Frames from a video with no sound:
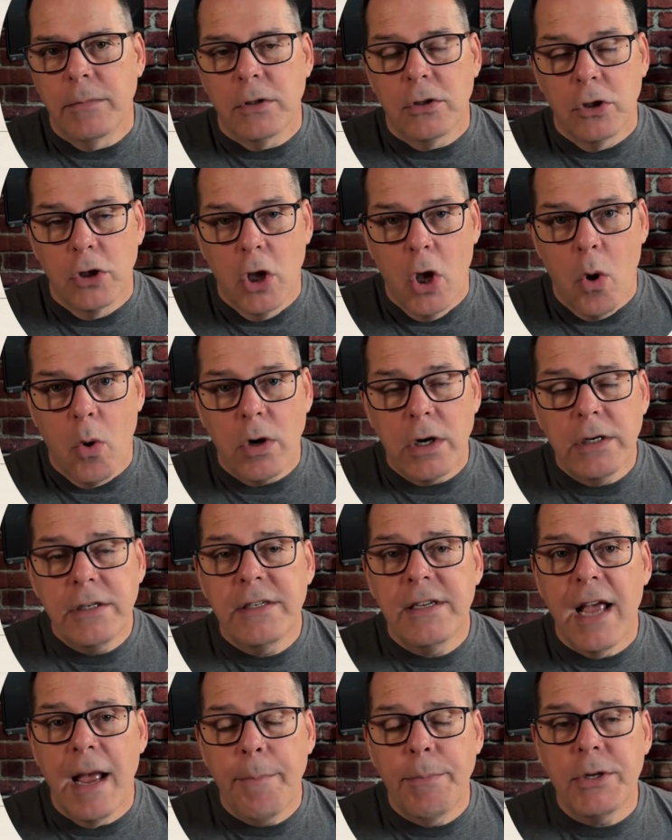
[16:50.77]
lower
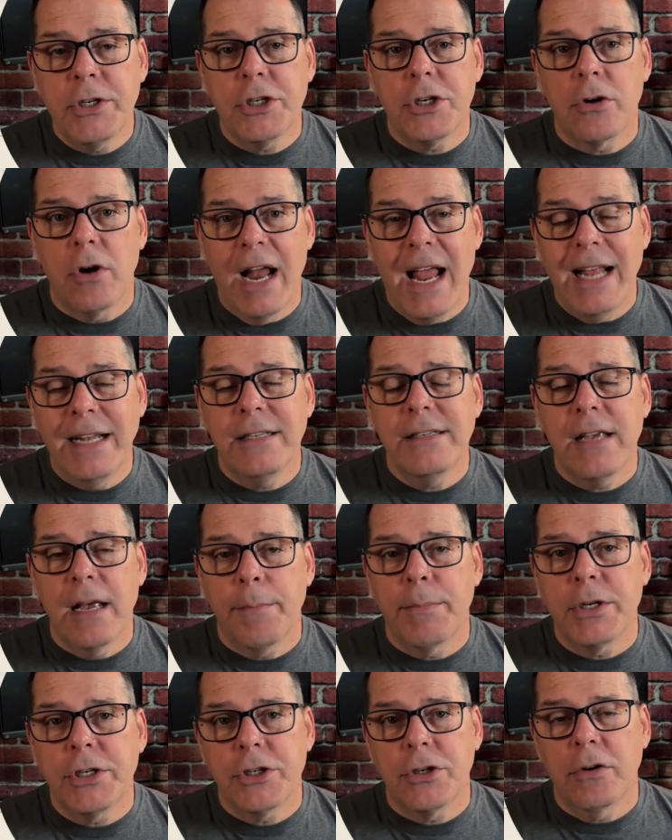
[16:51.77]
temperature and
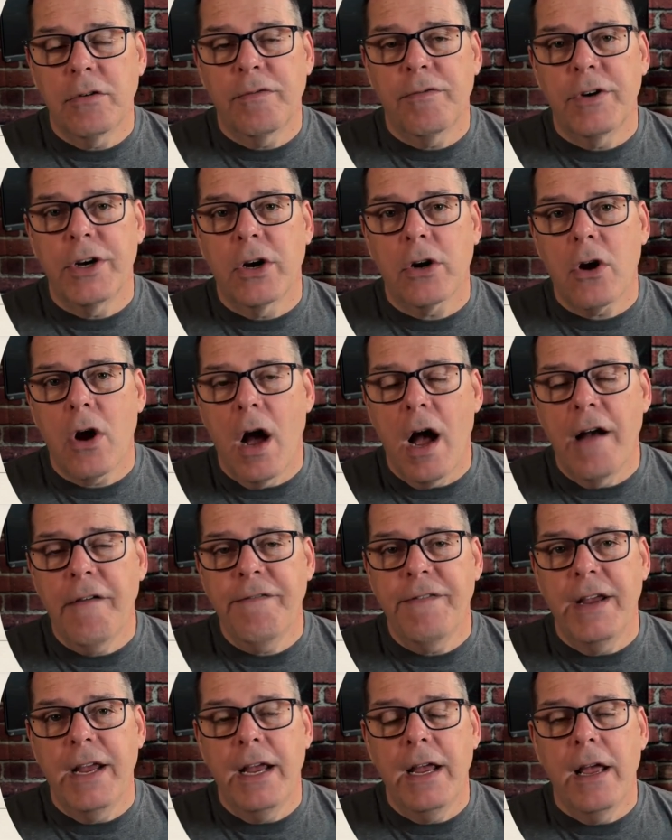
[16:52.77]
temperature for your
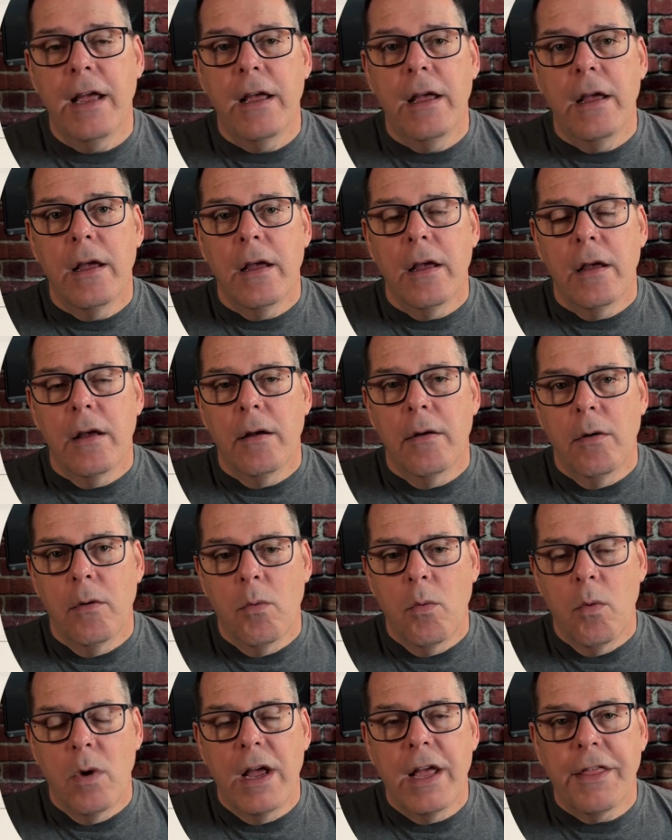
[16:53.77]
coffee
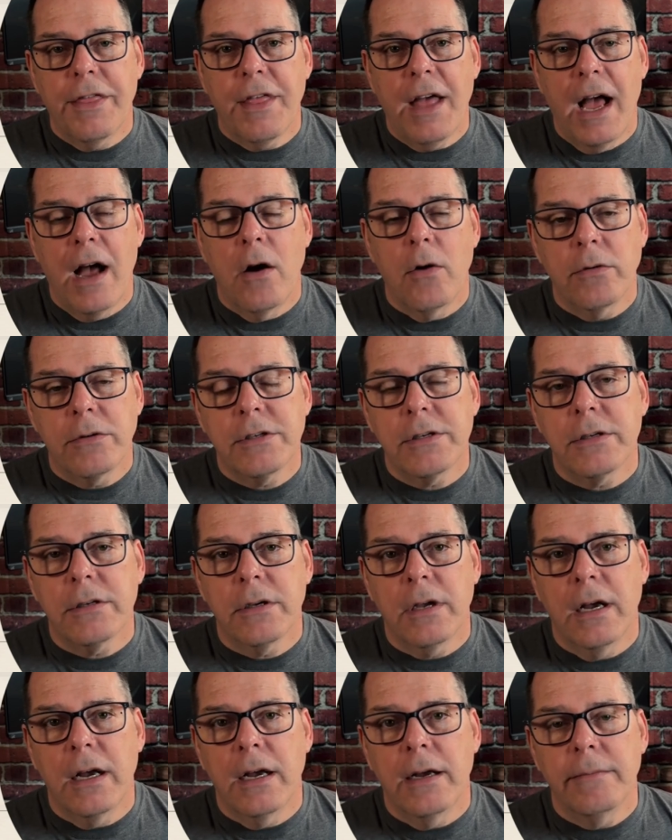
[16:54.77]
without
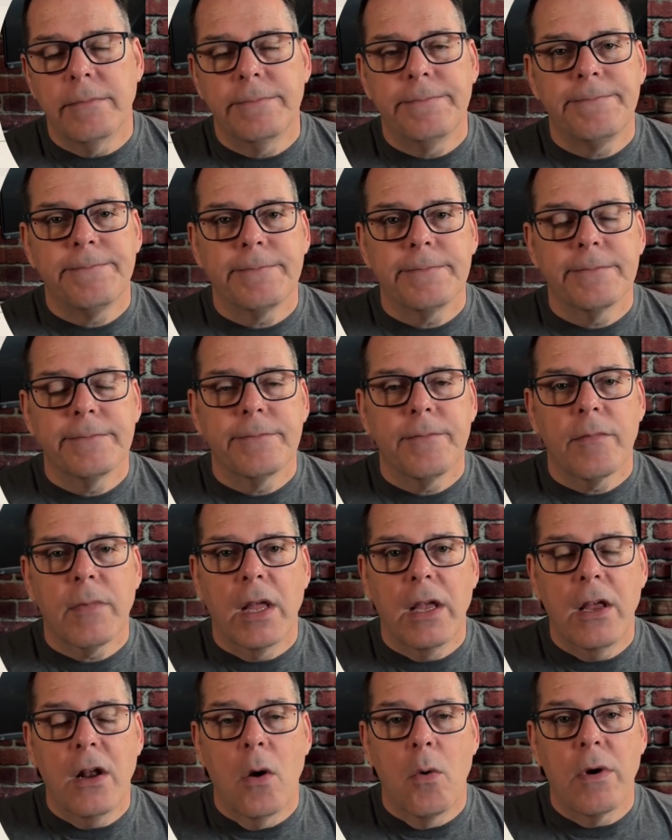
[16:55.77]

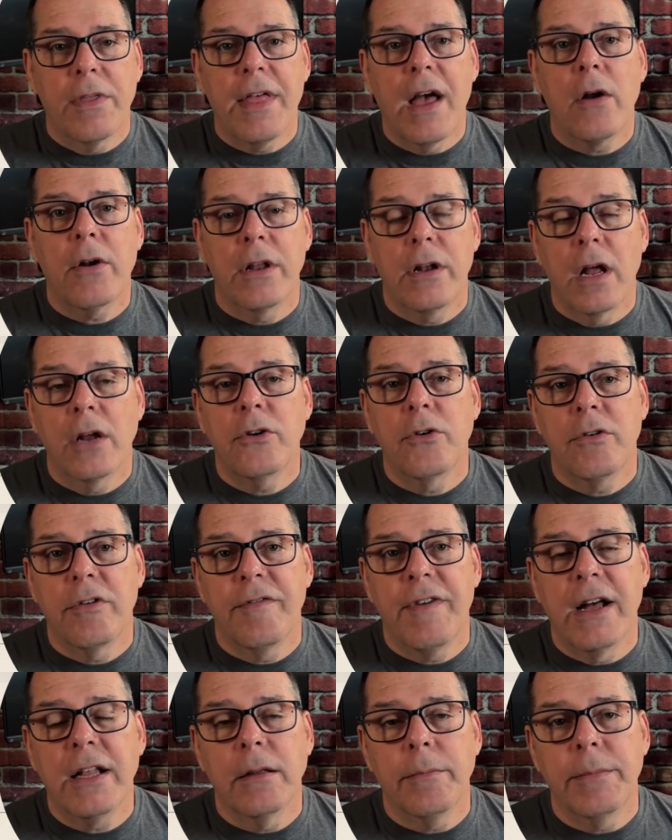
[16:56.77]
without an
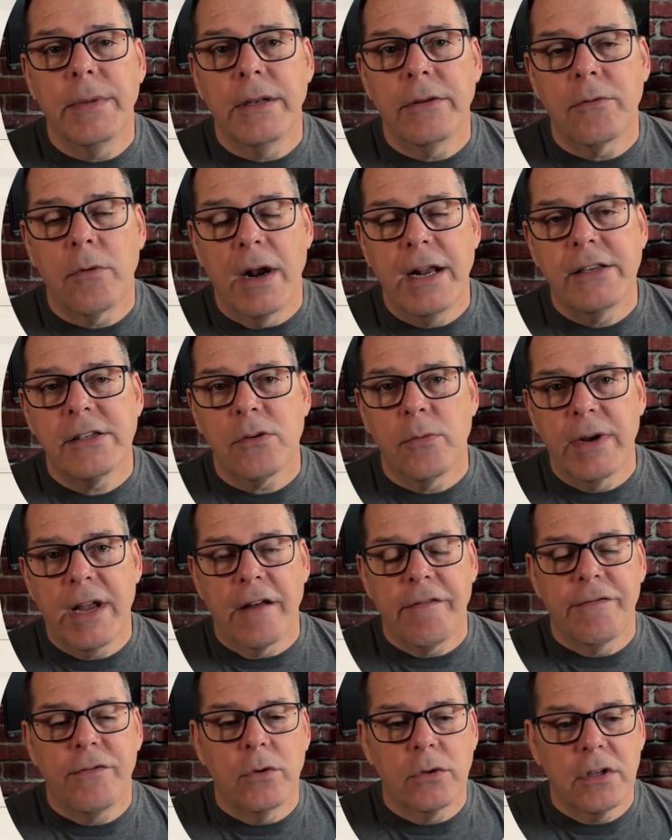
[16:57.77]
underdevelopment, right? So we
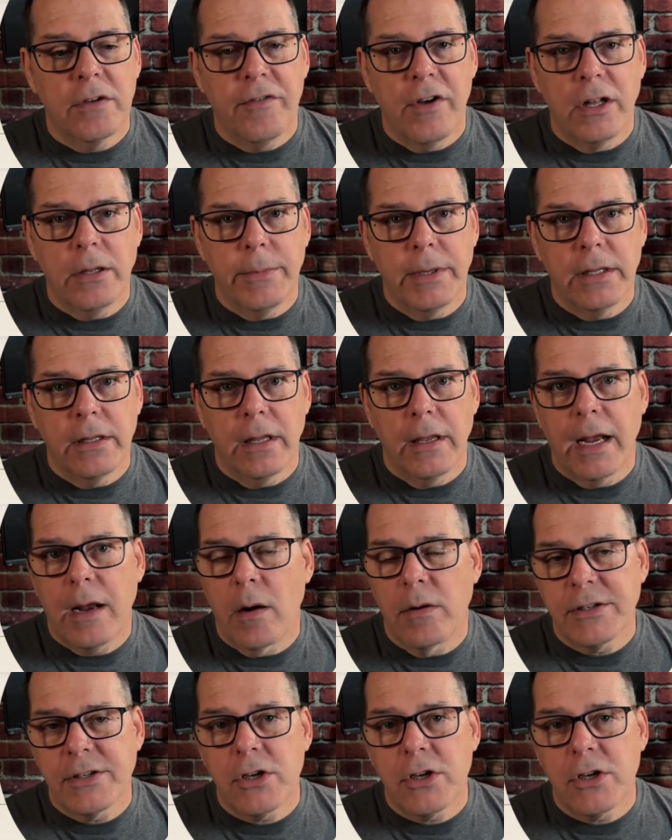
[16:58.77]
got full development like I was